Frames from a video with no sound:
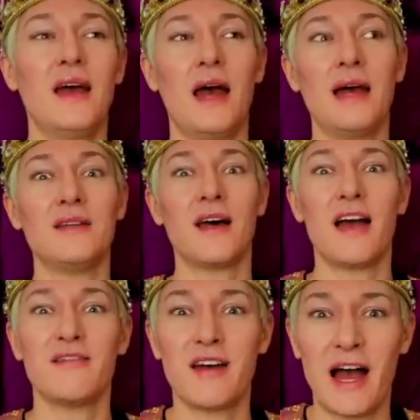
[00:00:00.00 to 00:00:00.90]
And
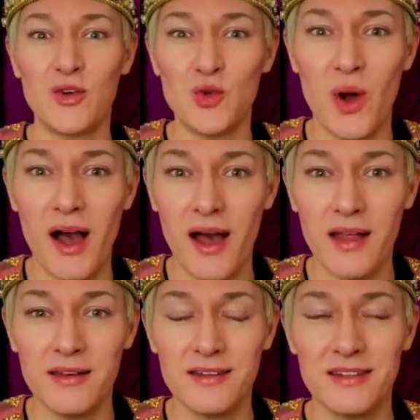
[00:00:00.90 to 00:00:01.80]
I found
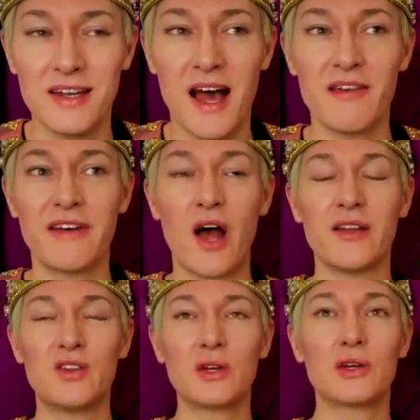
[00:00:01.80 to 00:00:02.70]
one. I found
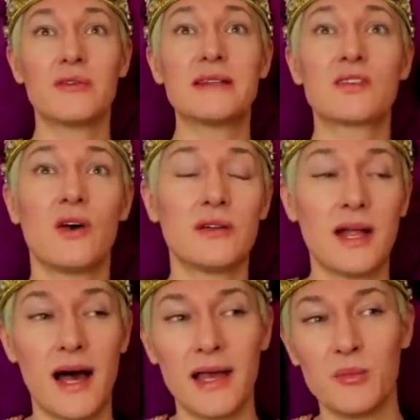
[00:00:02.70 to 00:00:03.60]
I took a risk
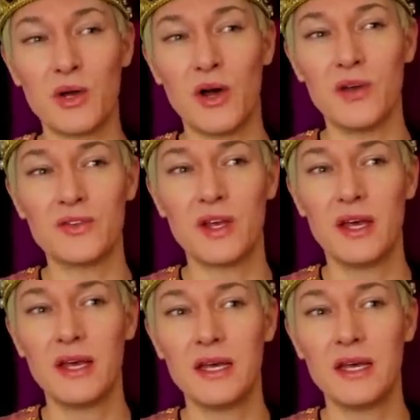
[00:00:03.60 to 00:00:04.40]
online because